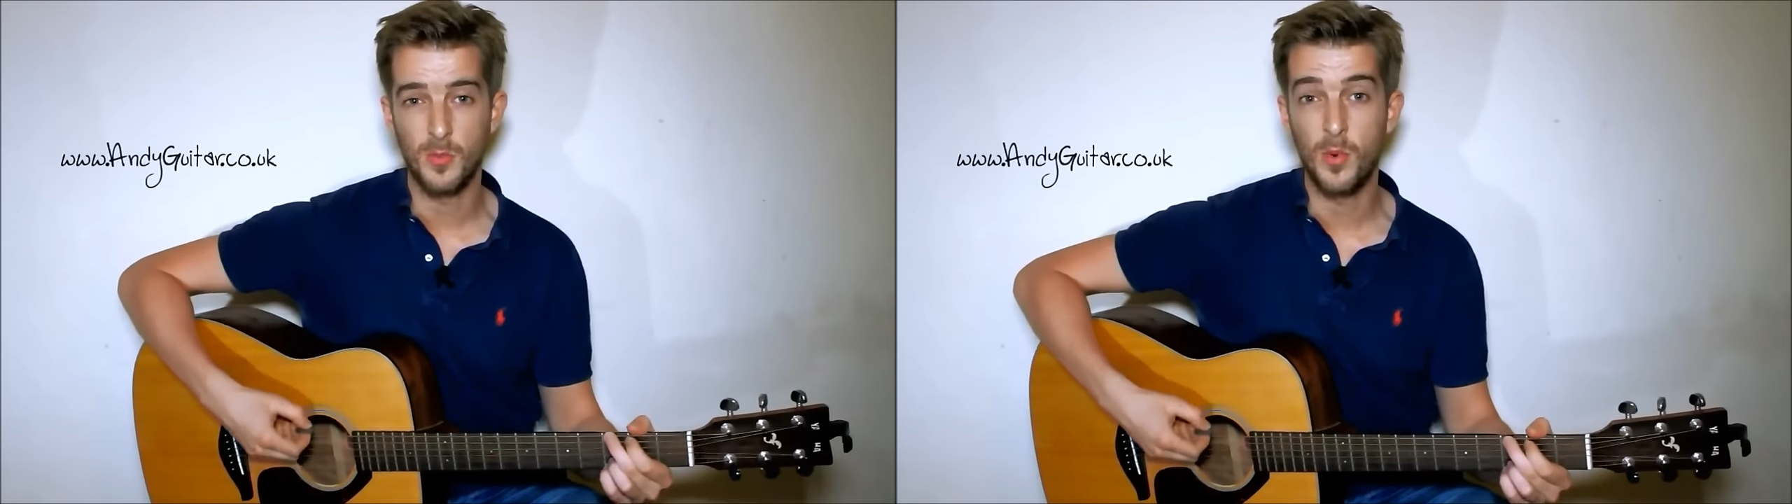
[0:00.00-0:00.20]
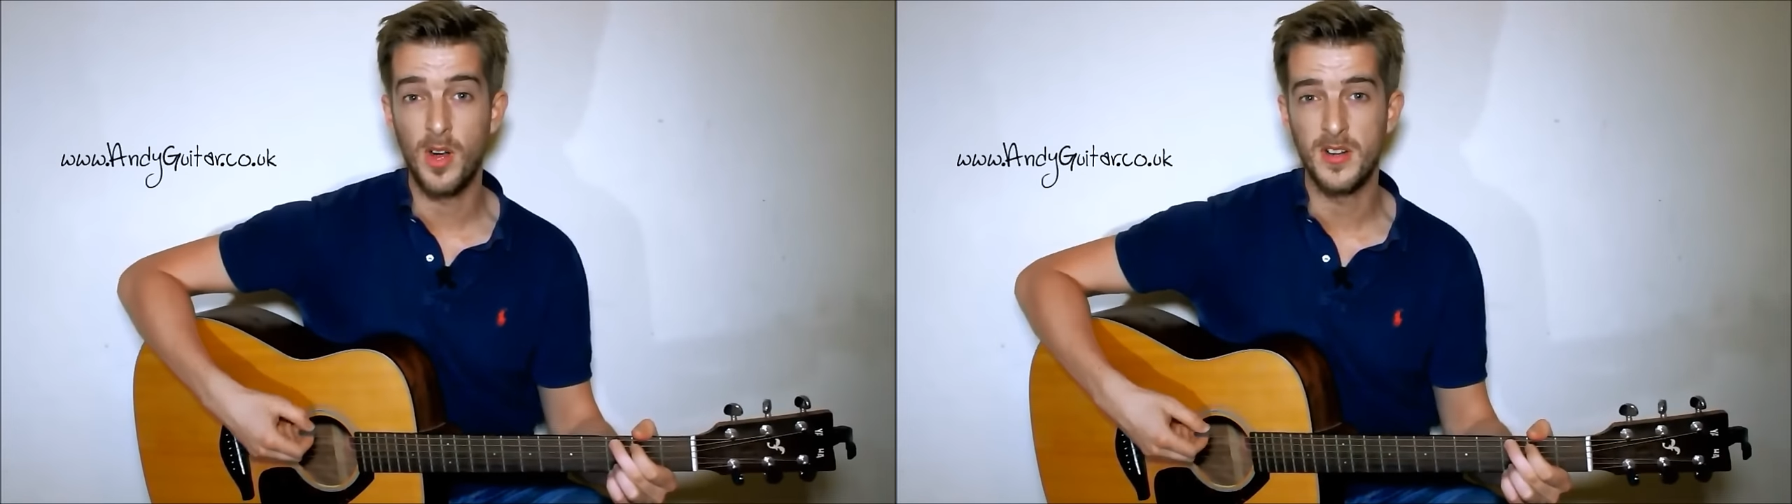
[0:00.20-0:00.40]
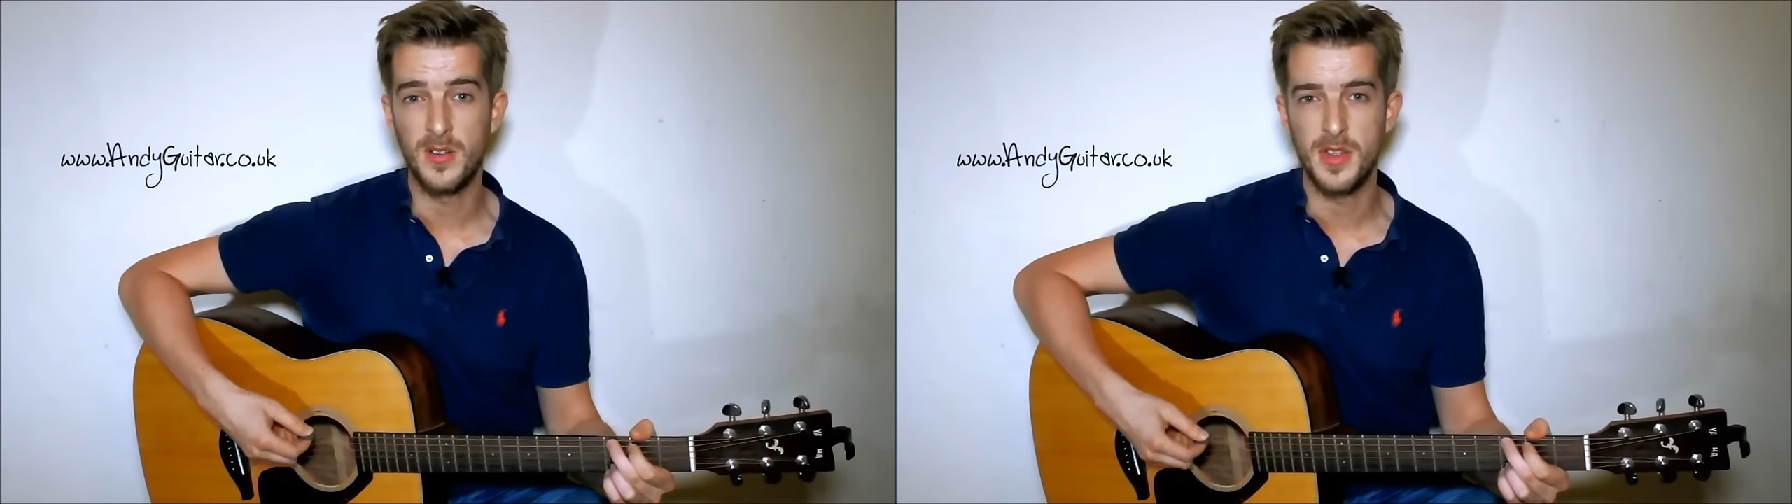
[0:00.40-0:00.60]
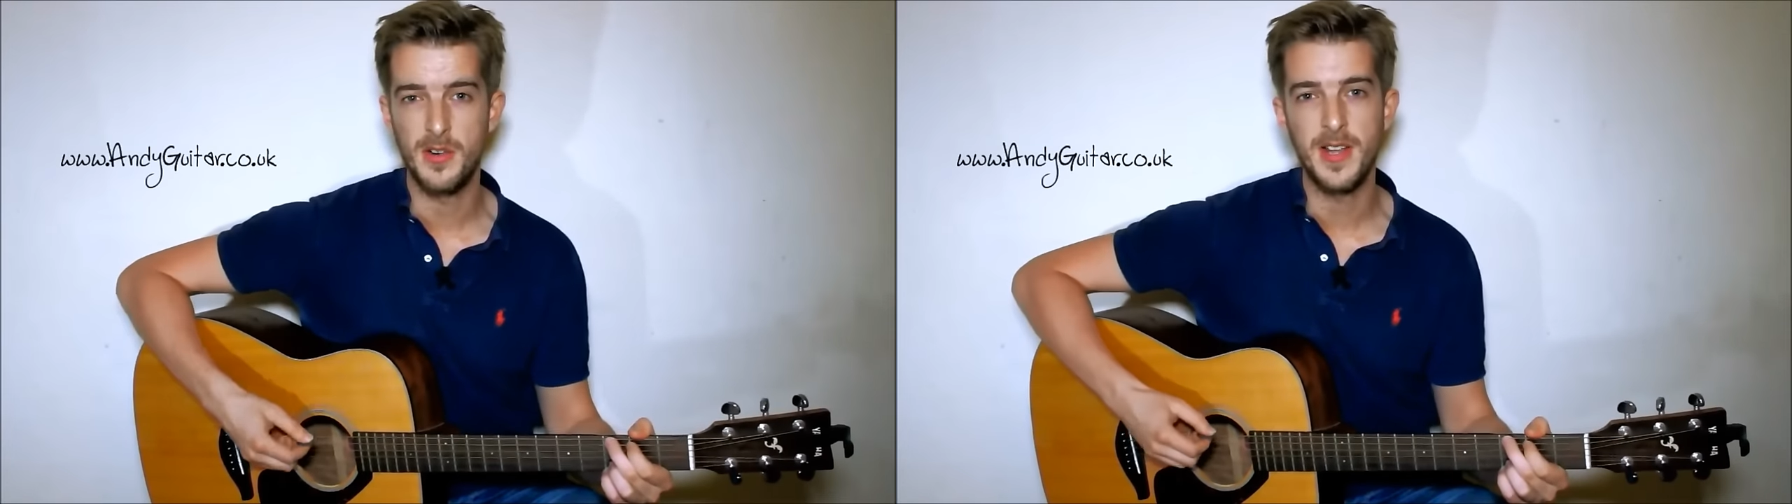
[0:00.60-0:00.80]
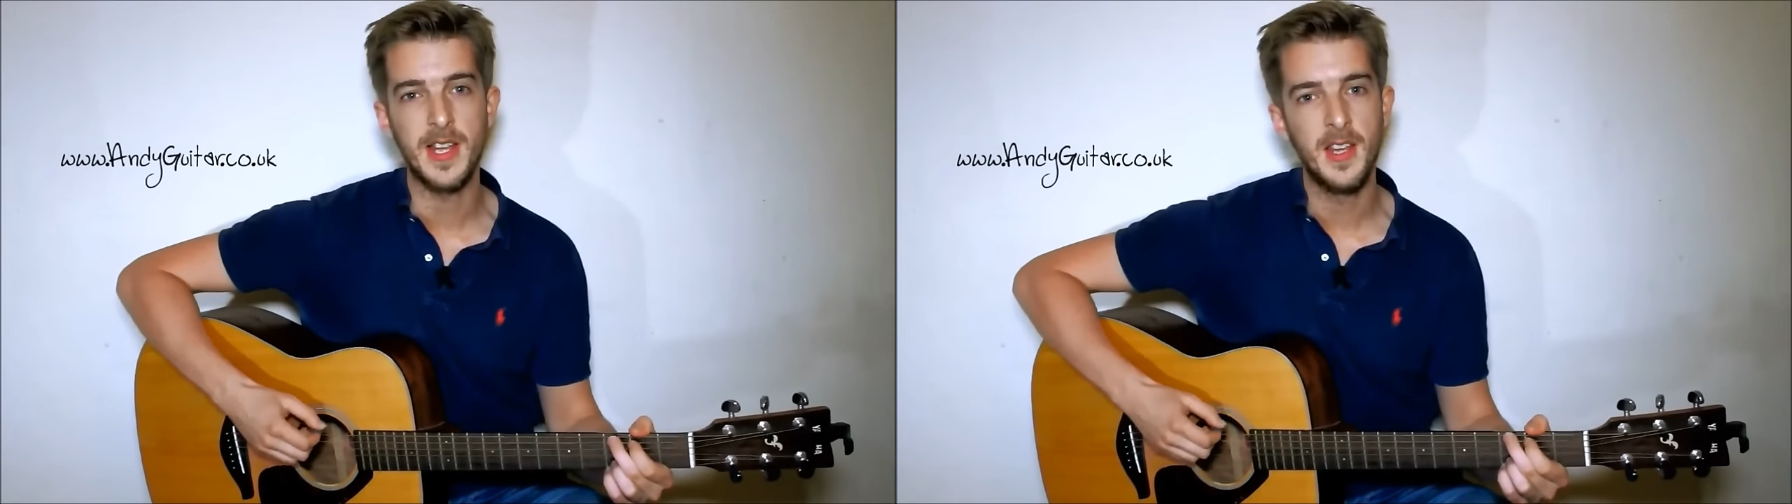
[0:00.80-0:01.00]
one and
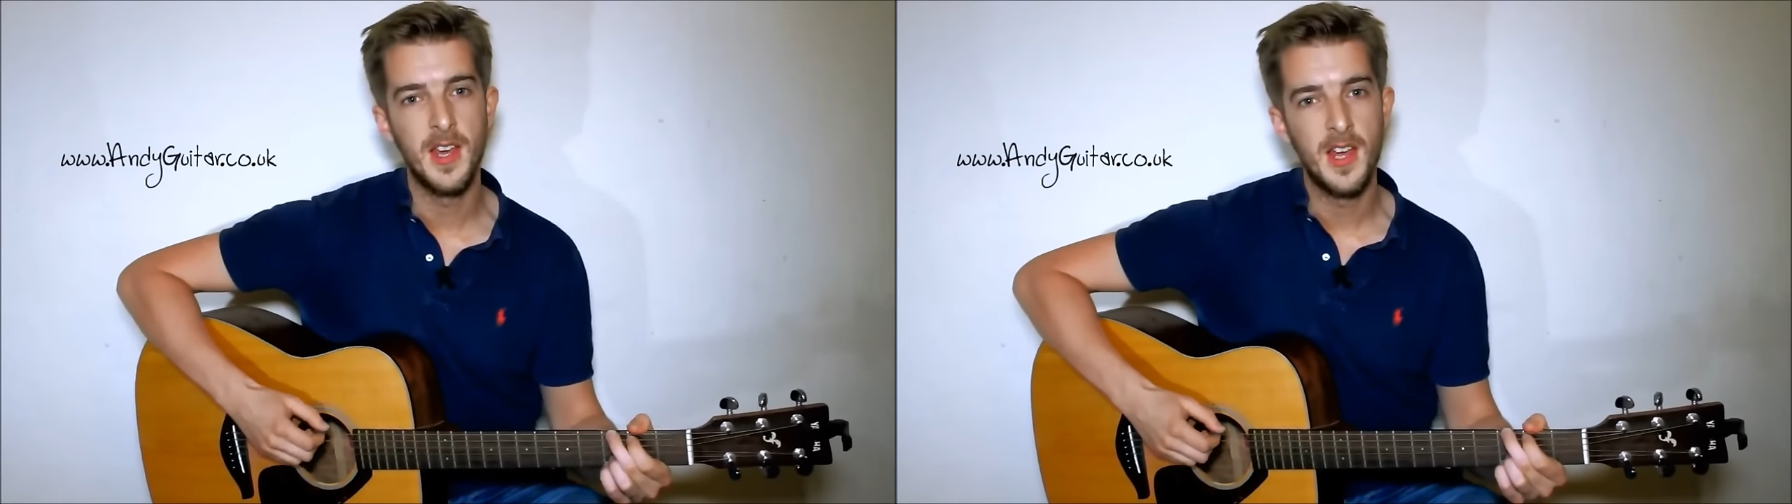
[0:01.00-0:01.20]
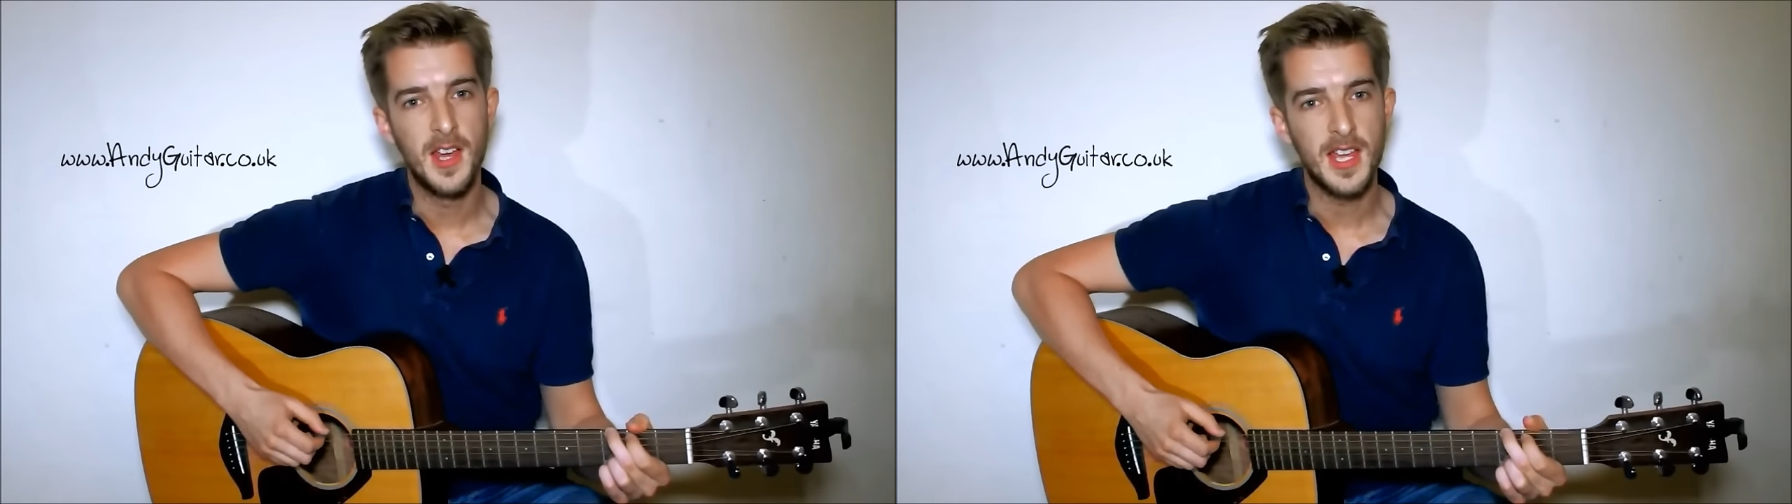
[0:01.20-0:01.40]
three,